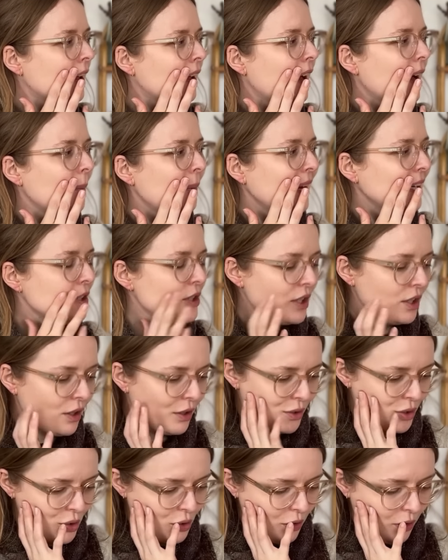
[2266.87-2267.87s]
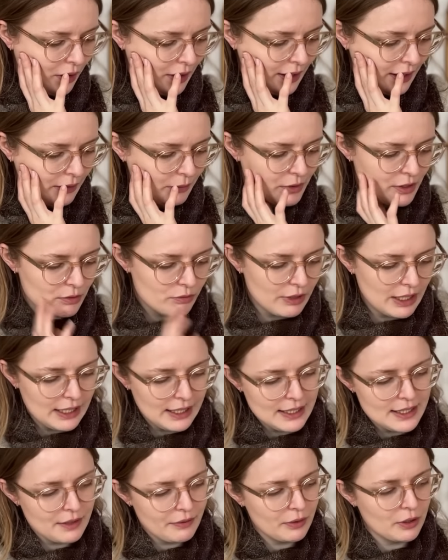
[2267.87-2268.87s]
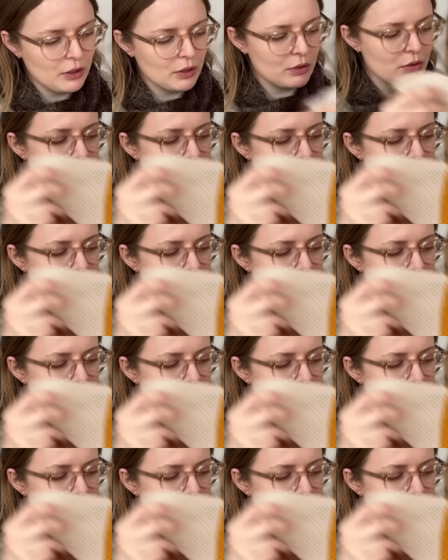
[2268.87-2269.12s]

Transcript: I'm actually not sure. It was really difficult